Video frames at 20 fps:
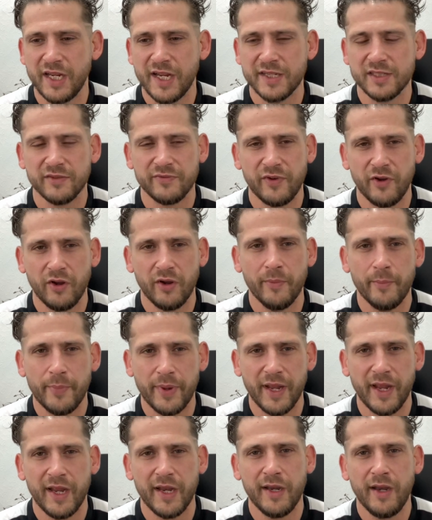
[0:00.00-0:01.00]
of hurt and
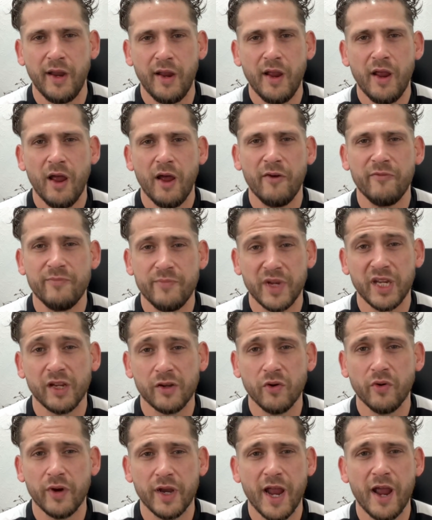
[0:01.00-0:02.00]
pain, of me
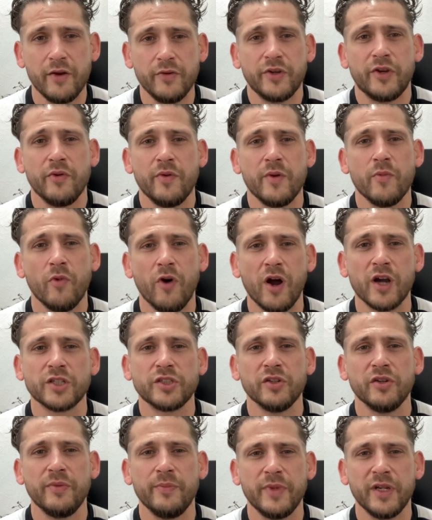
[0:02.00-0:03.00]
going out doing what I
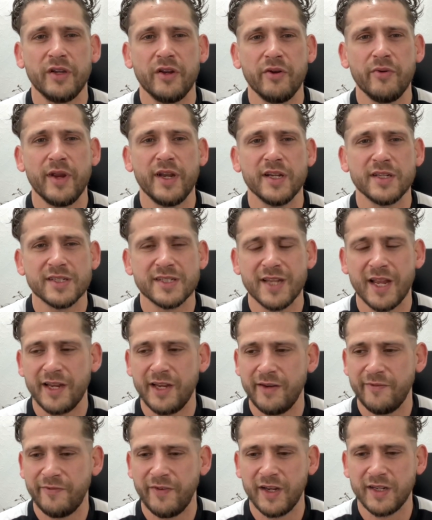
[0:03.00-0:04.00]
shouldn't be doing and
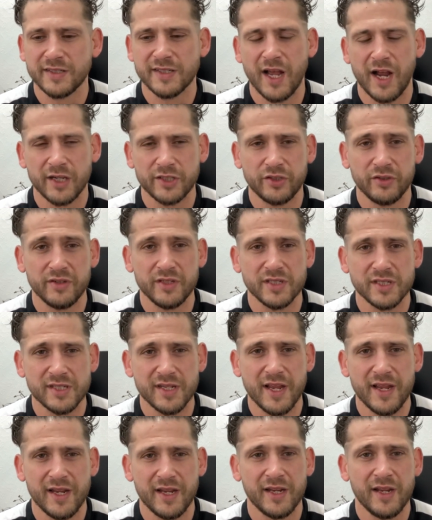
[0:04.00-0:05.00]
saying things that I shouldn't
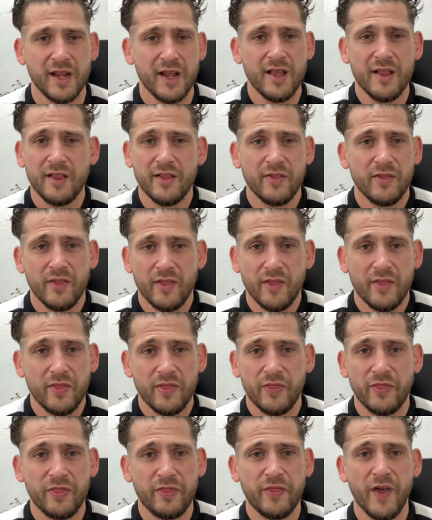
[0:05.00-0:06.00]
say.
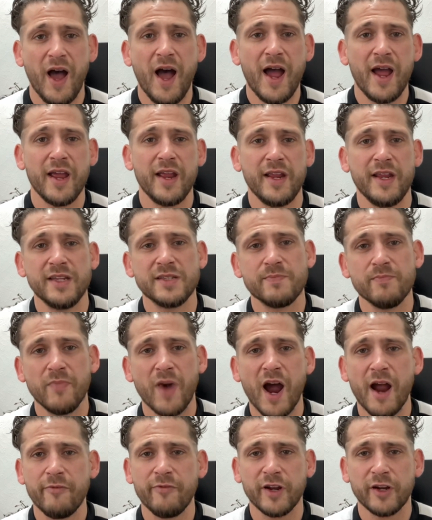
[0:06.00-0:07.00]
That is
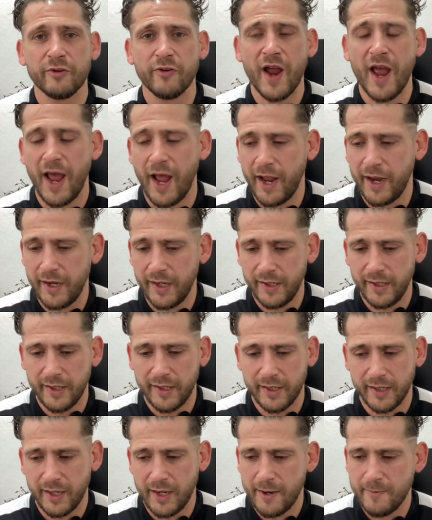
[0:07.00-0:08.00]
my regret, and
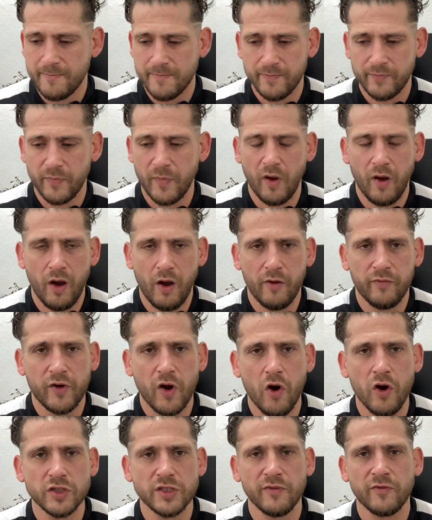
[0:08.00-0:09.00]
of
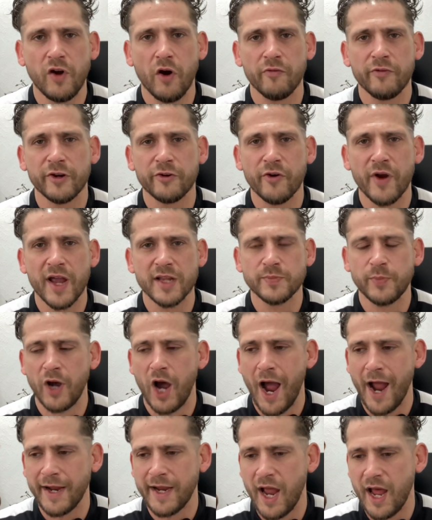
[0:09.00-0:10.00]
course I've got regrets, but
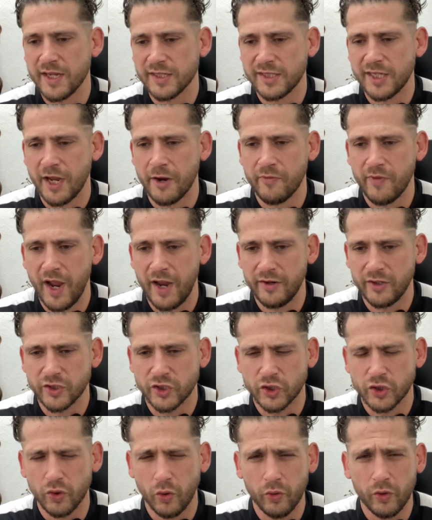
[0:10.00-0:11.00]
I can't sit around and
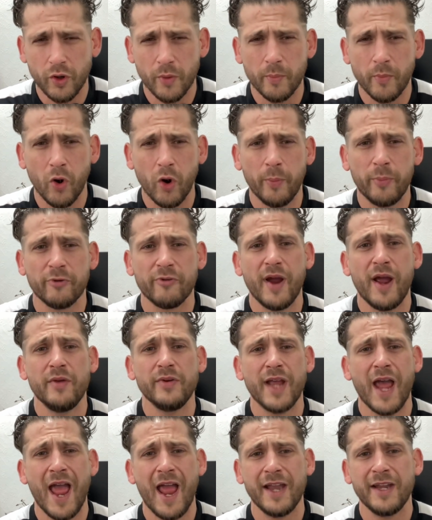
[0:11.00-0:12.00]
sulk and mope
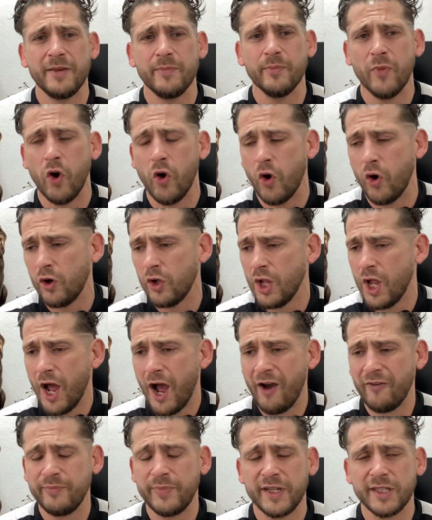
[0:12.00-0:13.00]
around anymore.
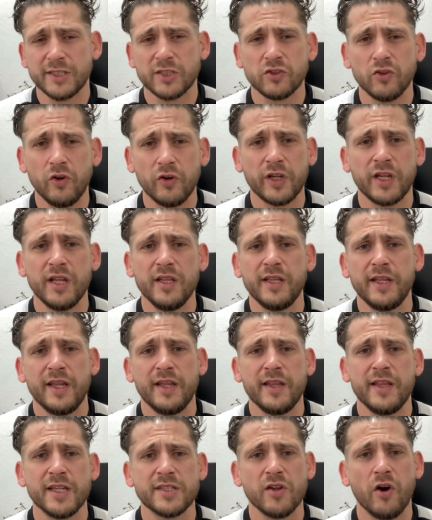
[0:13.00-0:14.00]
I've been so guilty
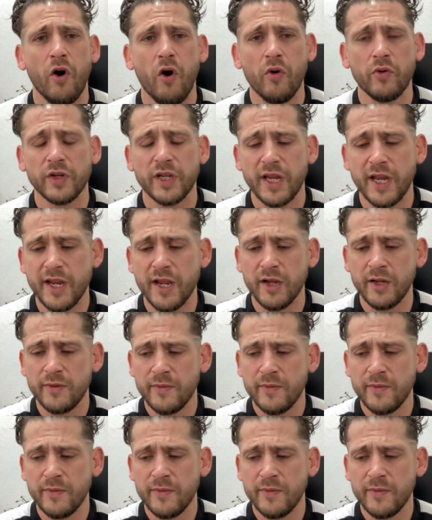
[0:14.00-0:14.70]
of this all year.